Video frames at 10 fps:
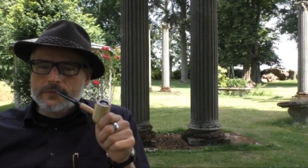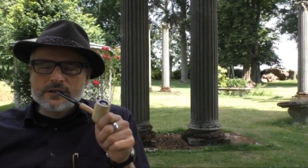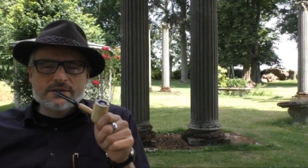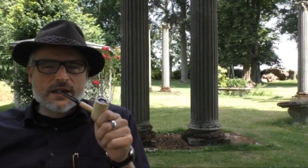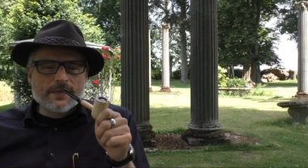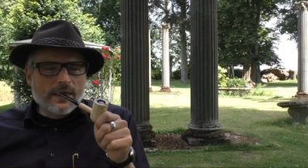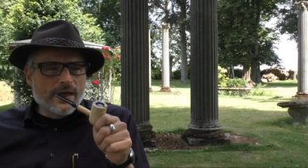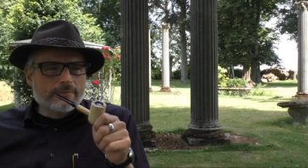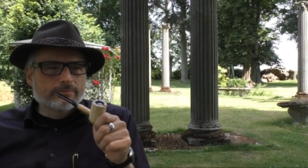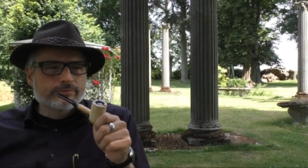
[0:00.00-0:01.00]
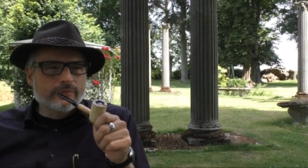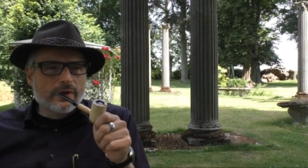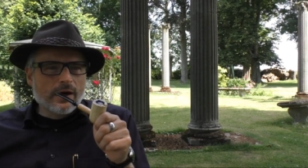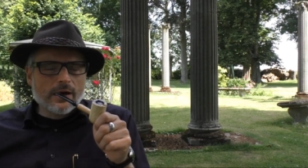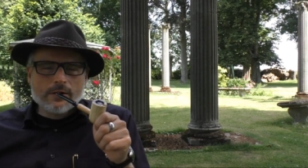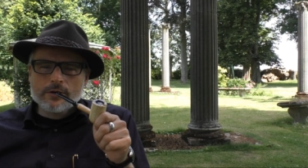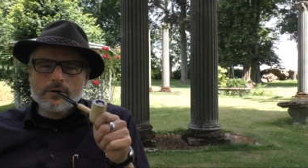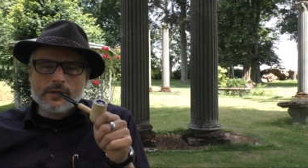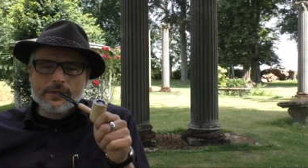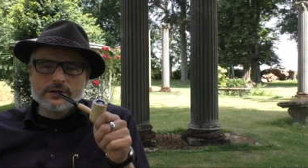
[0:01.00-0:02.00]
he sent that, I don't
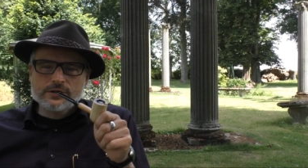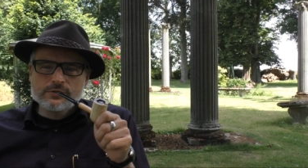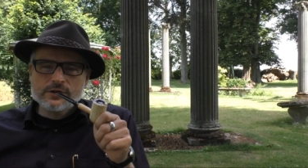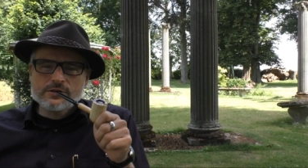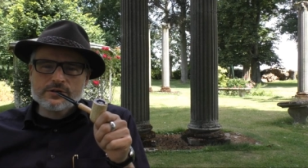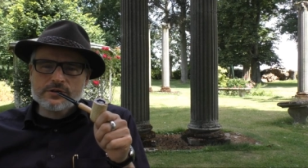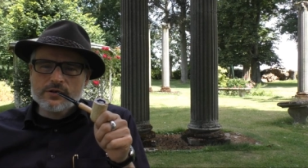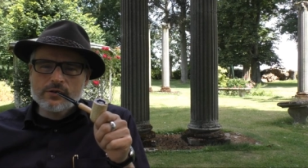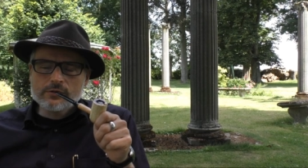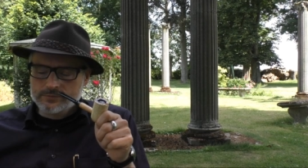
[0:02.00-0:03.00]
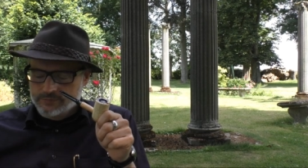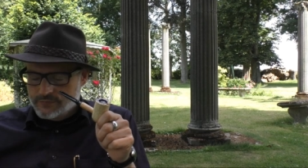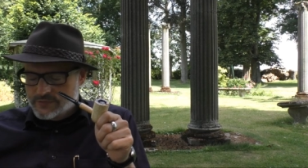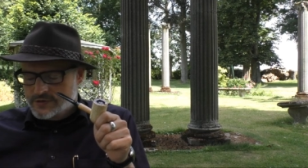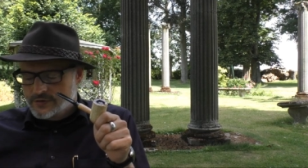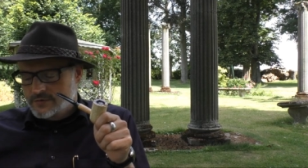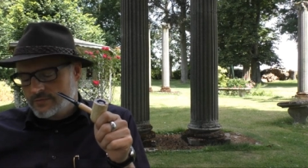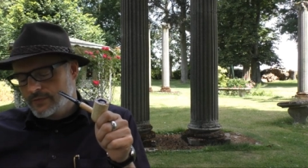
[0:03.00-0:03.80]
know, I think 2 years ago. So